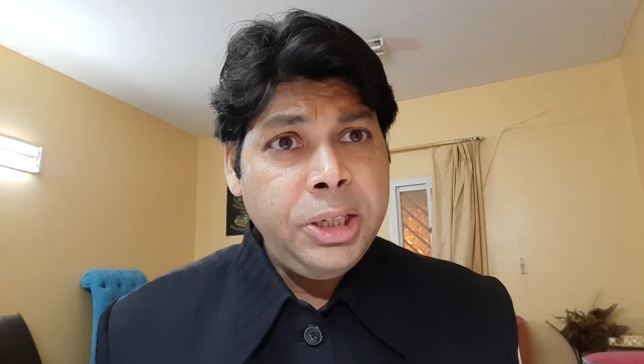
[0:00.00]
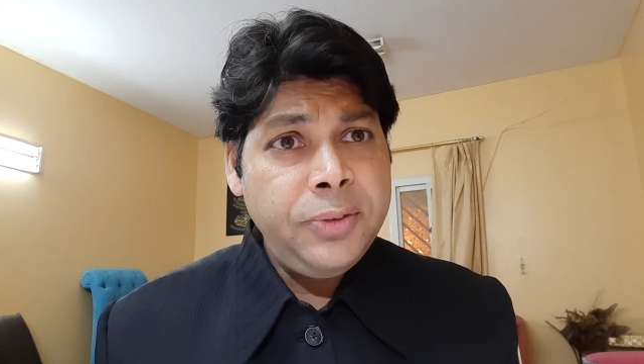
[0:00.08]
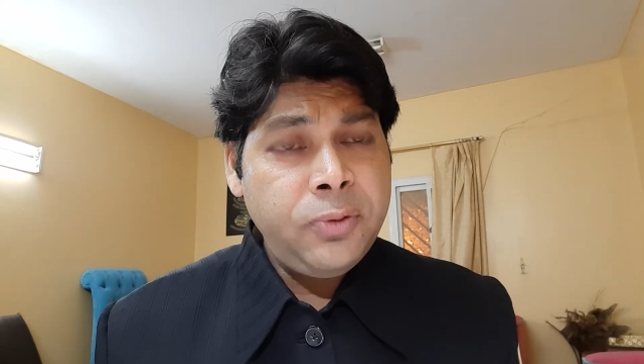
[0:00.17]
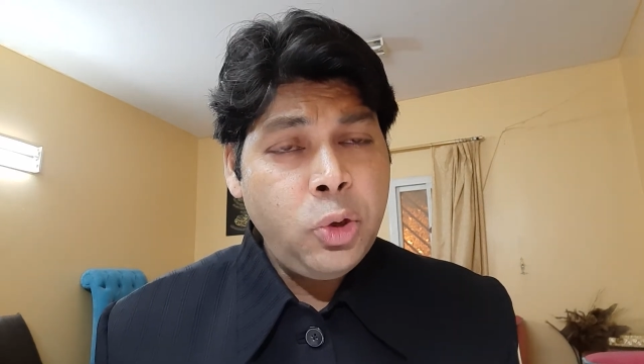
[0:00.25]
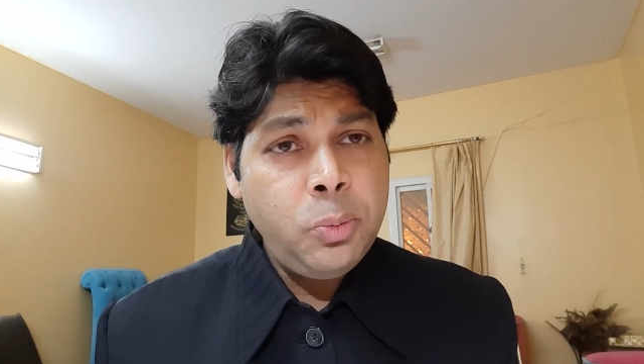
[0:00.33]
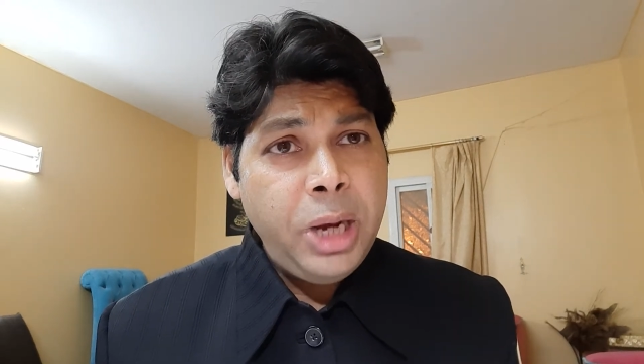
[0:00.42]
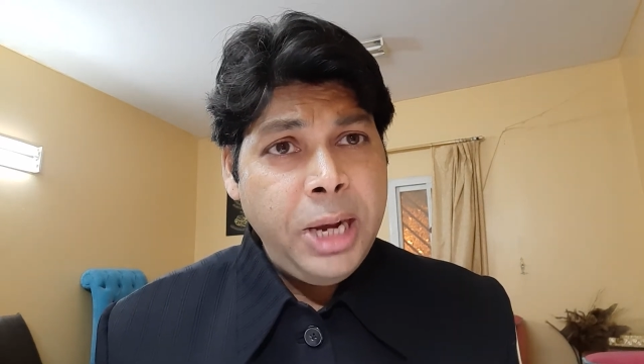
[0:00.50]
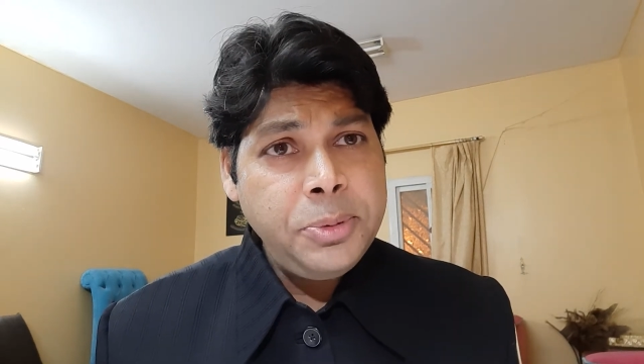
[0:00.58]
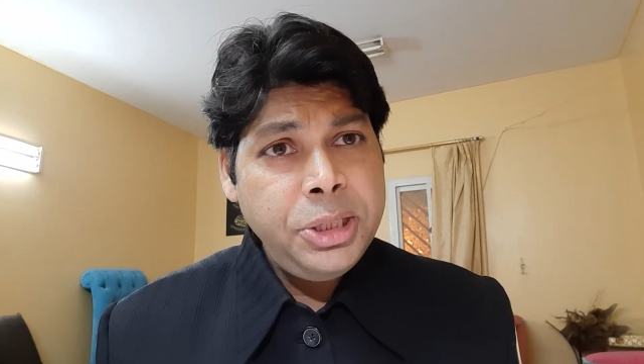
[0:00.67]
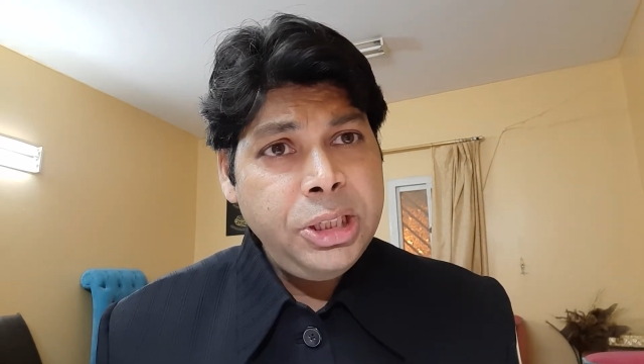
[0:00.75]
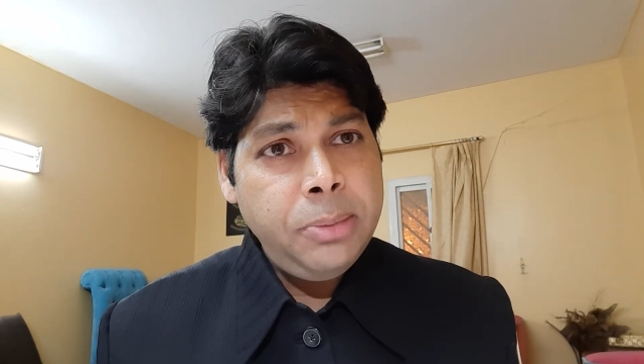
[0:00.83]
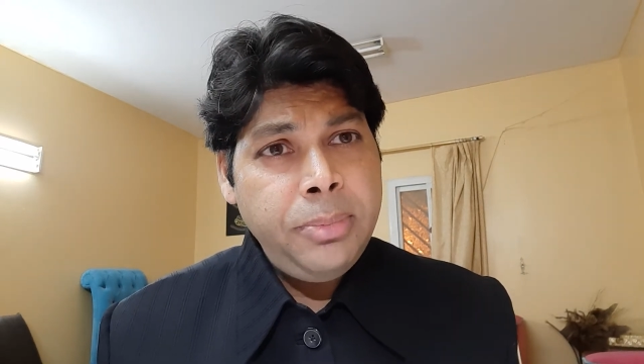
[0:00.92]
lymph node biopsy
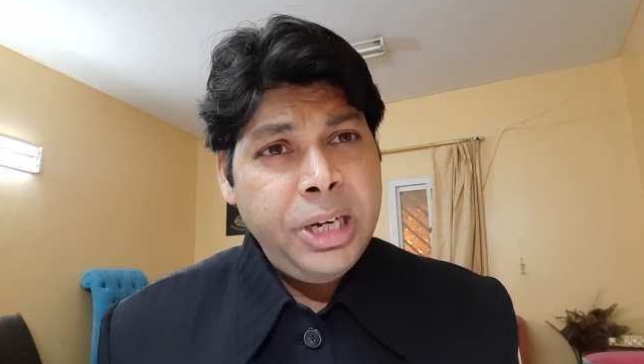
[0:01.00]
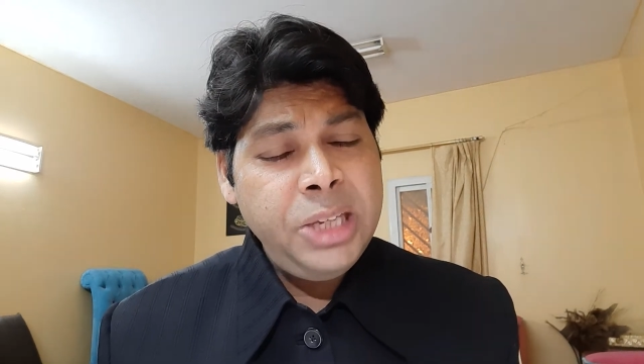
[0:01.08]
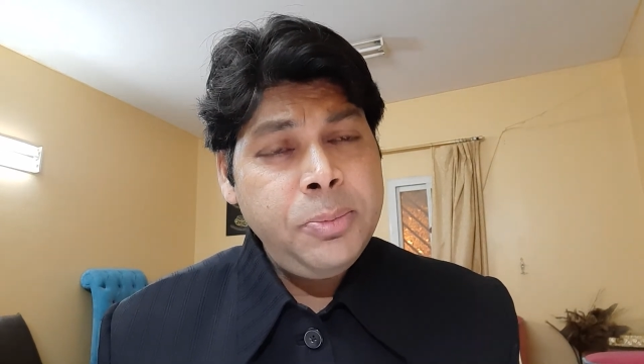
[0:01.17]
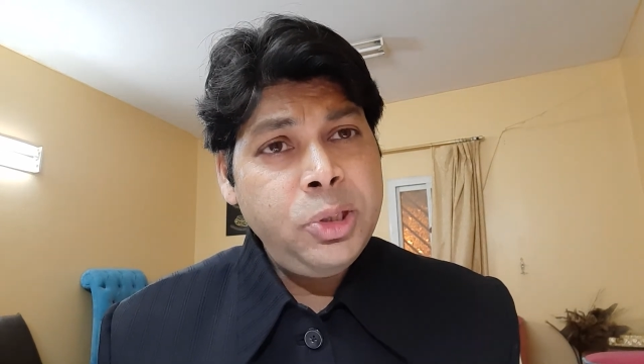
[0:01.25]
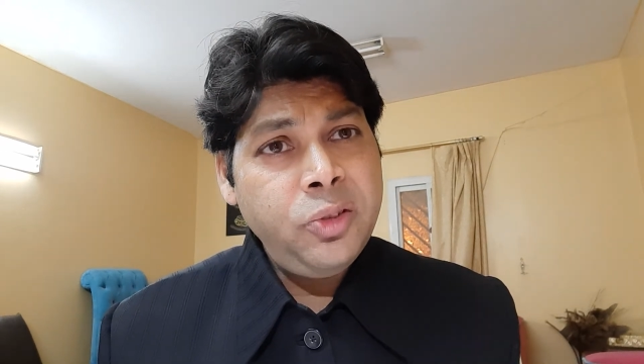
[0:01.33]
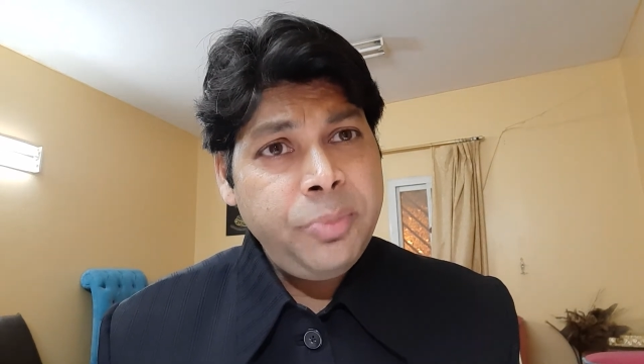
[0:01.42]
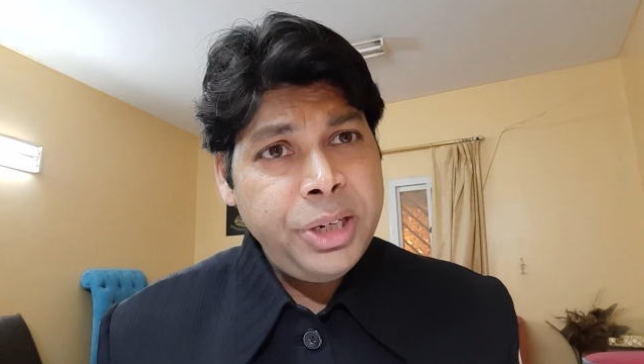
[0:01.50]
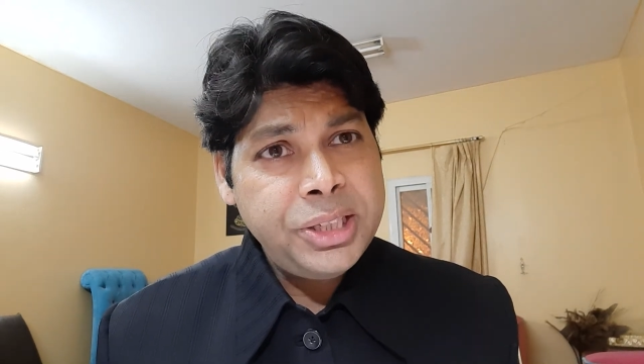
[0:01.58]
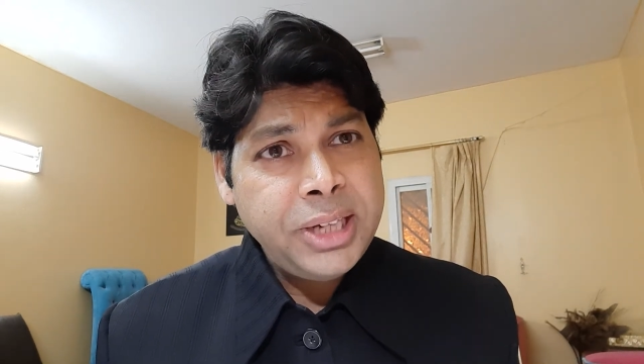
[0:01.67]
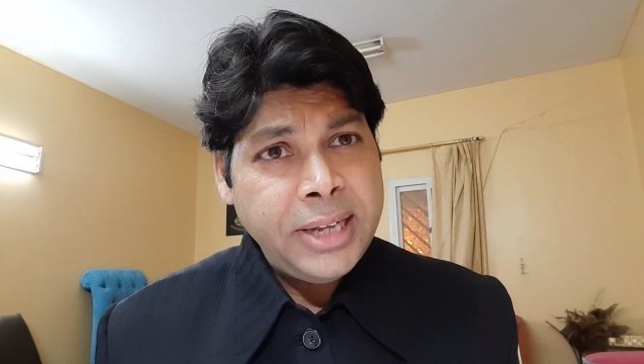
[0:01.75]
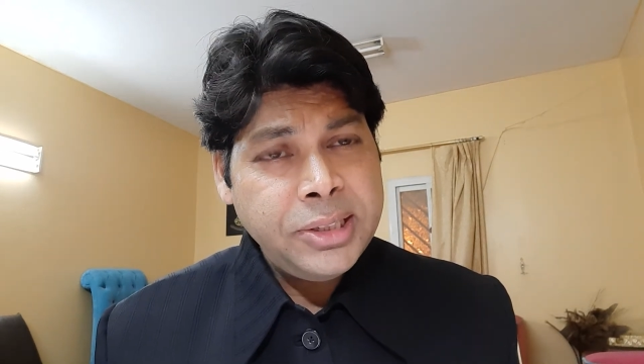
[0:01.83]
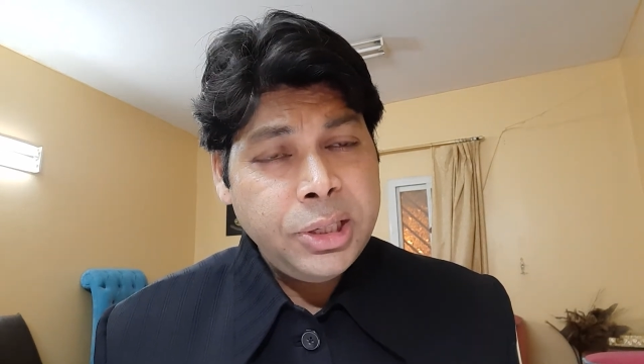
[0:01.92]
in the management of breast
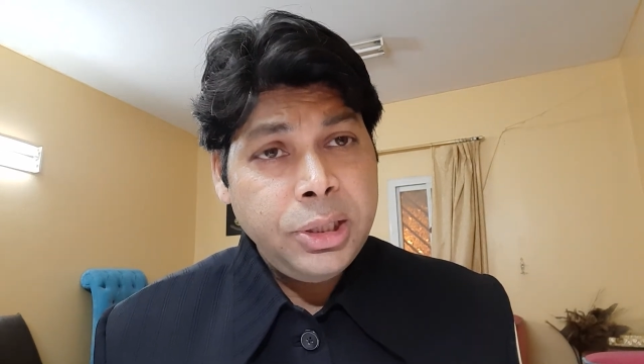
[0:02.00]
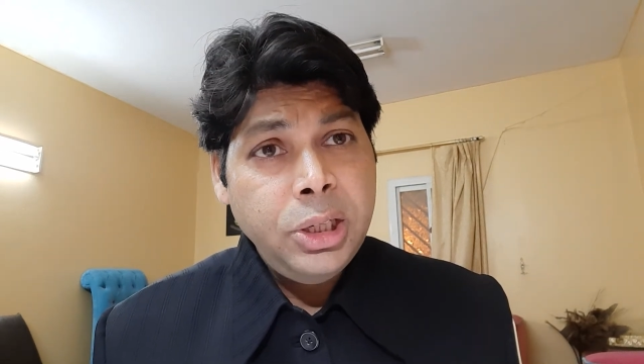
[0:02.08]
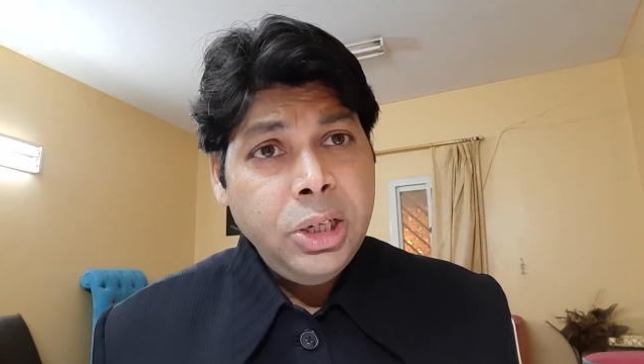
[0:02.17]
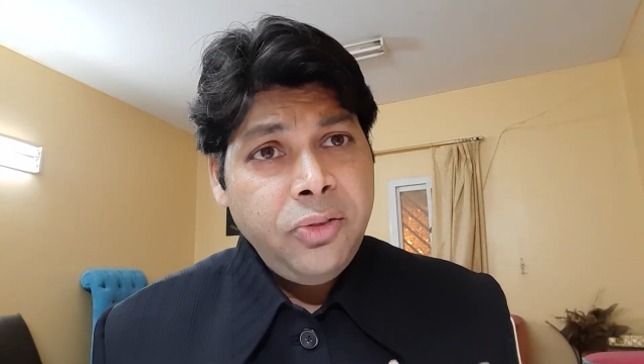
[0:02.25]
cancer.